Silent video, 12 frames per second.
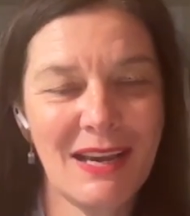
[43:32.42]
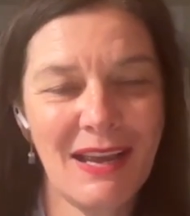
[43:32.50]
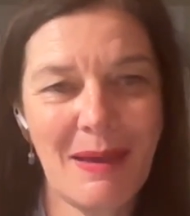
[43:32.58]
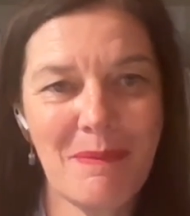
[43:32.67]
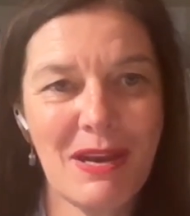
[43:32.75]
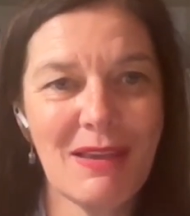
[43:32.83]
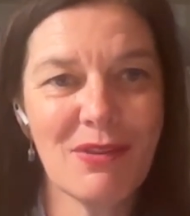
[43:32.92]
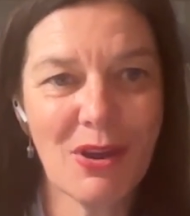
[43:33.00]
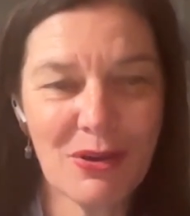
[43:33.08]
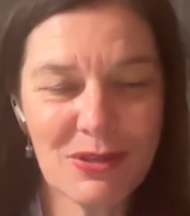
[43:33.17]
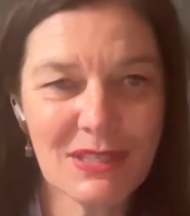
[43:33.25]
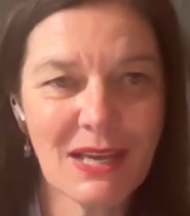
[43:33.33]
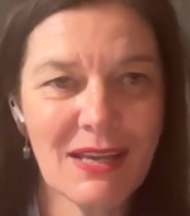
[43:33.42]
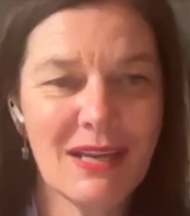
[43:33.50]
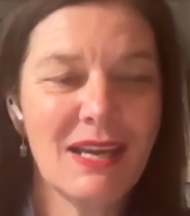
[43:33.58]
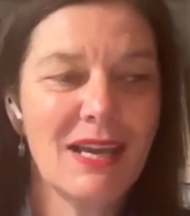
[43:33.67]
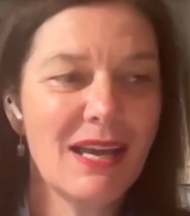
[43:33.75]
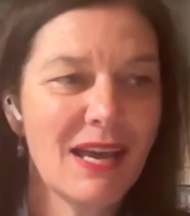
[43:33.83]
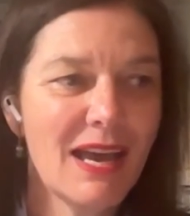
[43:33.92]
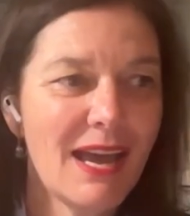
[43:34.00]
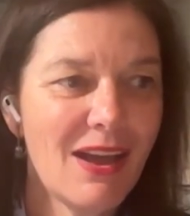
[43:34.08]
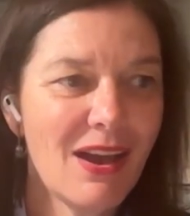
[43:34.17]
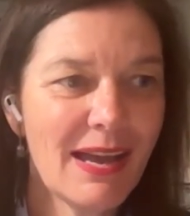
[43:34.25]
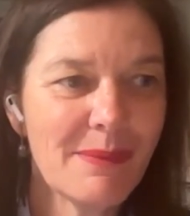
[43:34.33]
how many of those
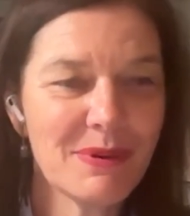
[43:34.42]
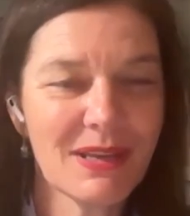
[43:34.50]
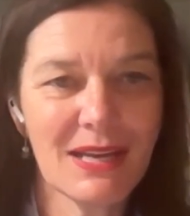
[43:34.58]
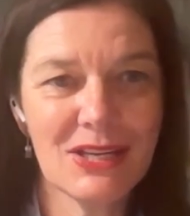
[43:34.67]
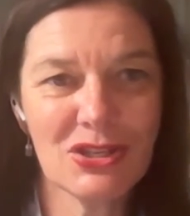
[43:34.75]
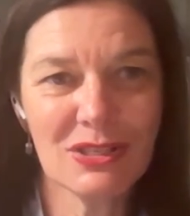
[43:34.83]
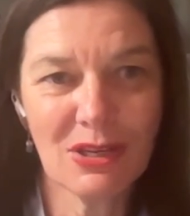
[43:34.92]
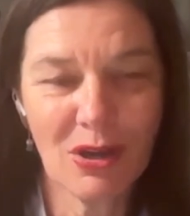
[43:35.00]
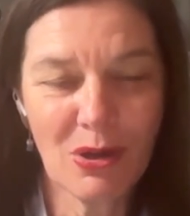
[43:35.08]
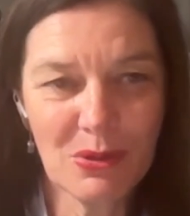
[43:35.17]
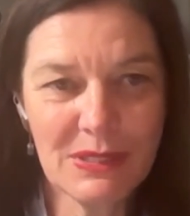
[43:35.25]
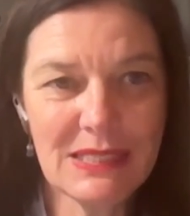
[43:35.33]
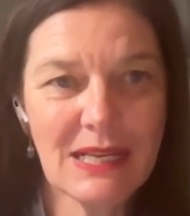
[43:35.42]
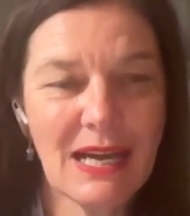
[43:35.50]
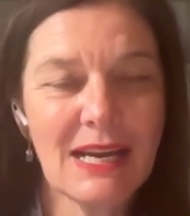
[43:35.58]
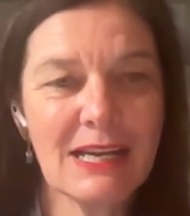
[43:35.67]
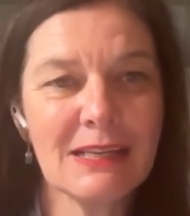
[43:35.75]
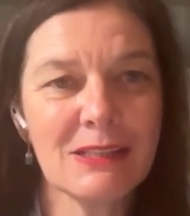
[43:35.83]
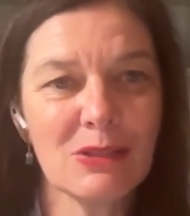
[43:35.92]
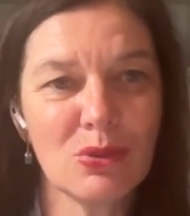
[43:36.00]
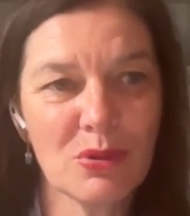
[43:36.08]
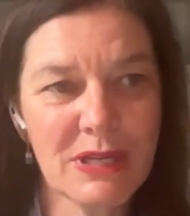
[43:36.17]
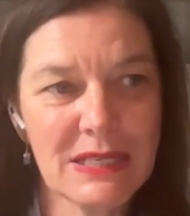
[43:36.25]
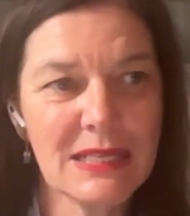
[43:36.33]
AI applications are holding data,
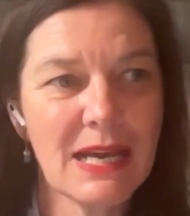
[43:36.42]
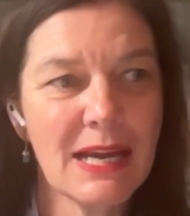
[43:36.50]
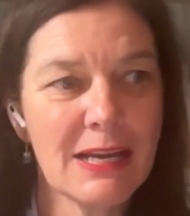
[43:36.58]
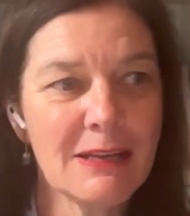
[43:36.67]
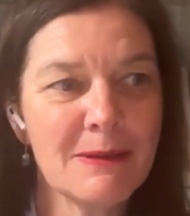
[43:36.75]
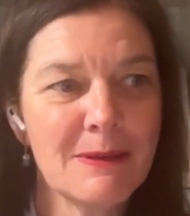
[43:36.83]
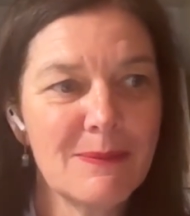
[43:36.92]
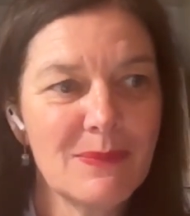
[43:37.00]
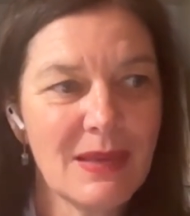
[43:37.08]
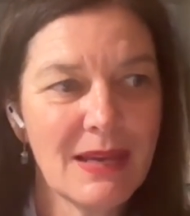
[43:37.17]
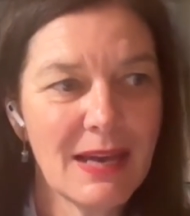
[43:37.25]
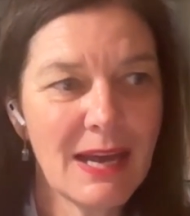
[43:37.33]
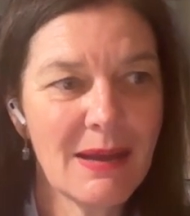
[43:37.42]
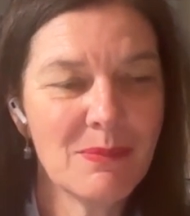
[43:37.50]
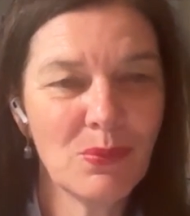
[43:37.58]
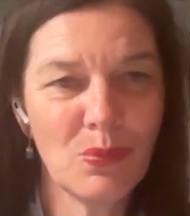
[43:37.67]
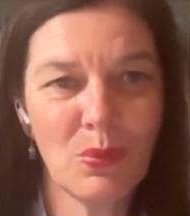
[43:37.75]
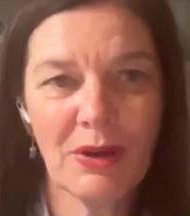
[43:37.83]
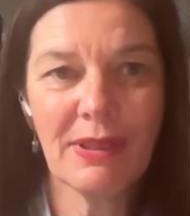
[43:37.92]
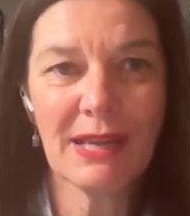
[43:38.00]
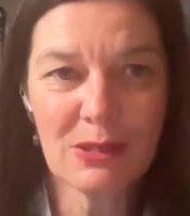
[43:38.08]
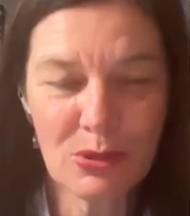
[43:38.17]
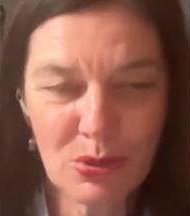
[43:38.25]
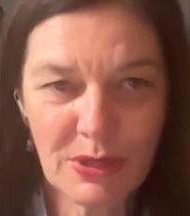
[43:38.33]
storing data? Where are they
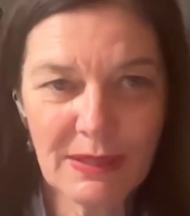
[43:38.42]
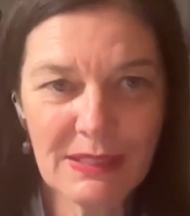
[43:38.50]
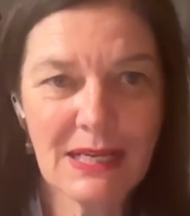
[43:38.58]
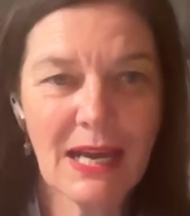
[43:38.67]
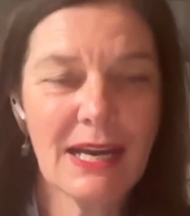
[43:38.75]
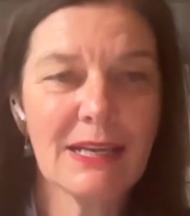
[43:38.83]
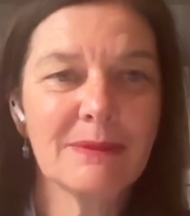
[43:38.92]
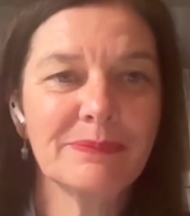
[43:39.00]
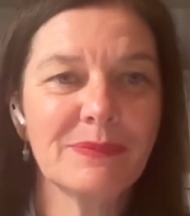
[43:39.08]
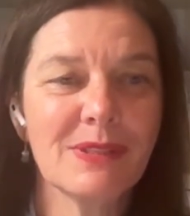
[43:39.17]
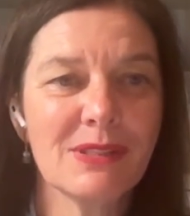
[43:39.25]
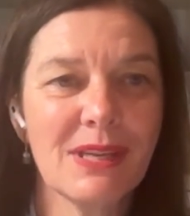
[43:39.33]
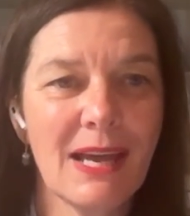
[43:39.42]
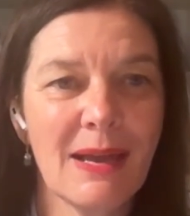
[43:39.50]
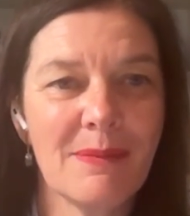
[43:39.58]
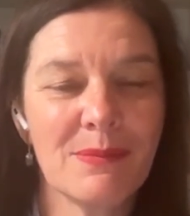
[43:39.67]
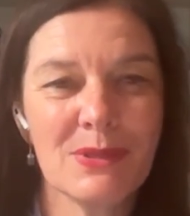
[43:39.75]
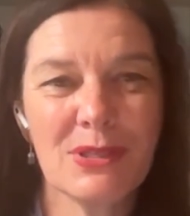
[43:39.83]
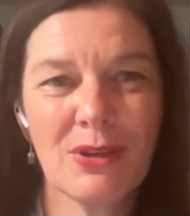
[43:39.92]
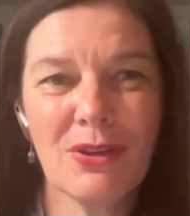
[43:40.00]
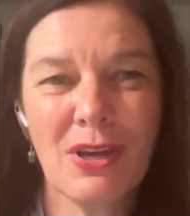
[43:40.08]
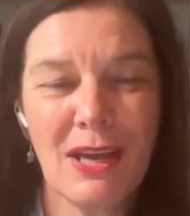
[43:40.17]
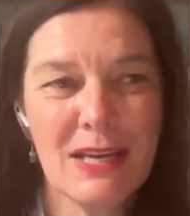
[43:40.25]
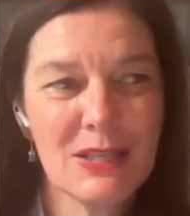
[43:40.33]
storing the data? So
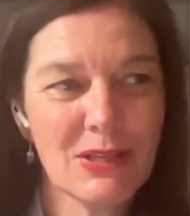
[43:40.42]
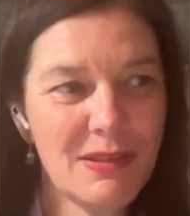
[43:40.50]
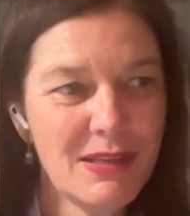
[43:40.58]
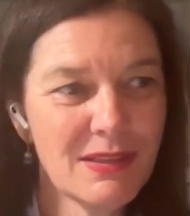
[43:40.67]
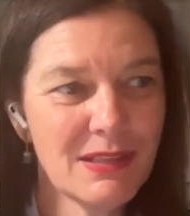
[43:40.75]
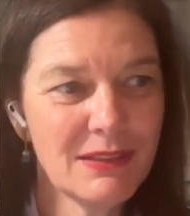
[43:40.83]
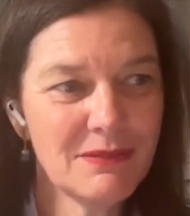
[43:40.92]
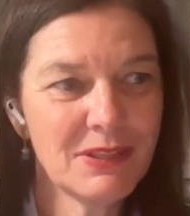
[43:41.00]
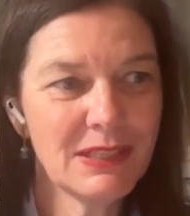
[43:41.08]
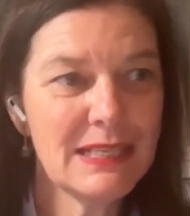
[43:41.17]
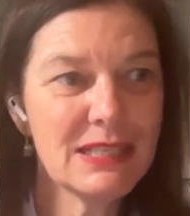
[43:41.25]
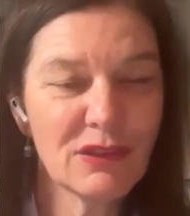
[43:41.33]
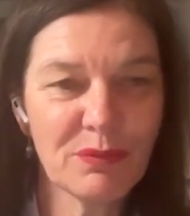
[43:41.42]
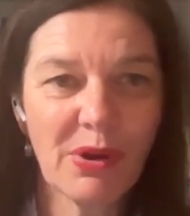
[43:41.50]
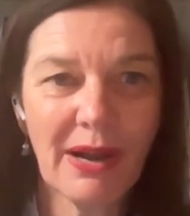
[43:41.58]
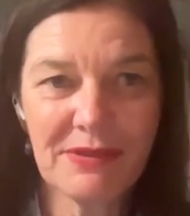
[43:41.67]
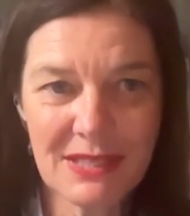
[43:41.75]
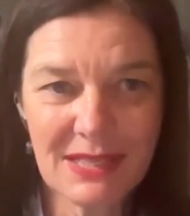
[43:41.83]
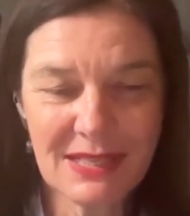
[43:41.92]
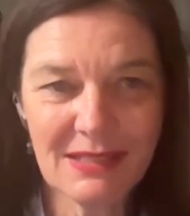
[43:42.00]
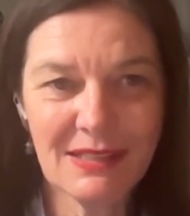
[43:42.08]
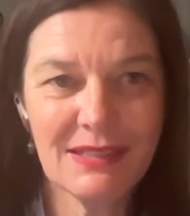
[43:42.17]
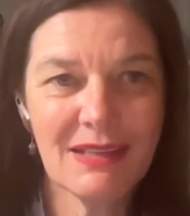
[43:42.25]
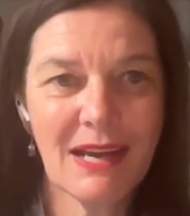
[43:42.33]
I think the lens of privacy
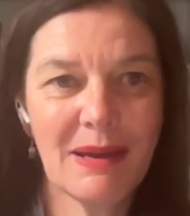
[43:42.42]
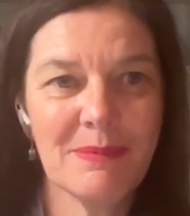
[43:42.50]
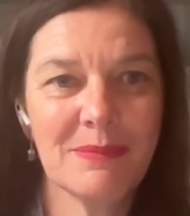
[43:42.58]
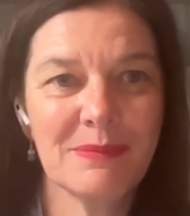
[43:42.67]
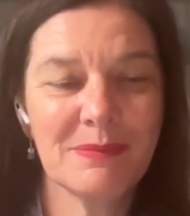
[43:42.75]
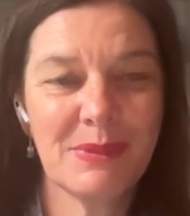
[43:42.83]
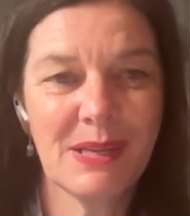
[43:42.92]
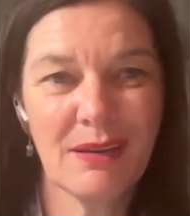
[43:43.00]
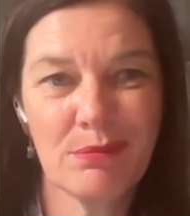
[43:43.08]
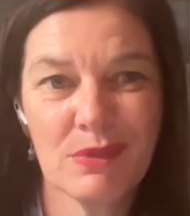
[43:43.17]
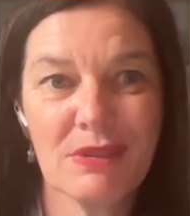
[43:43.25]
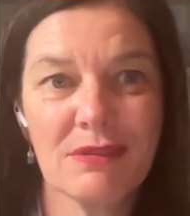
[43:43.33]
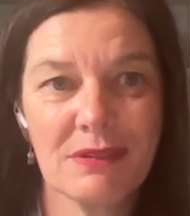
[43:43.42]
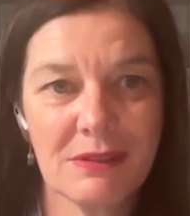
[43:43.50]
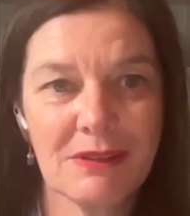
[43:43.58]
becomes,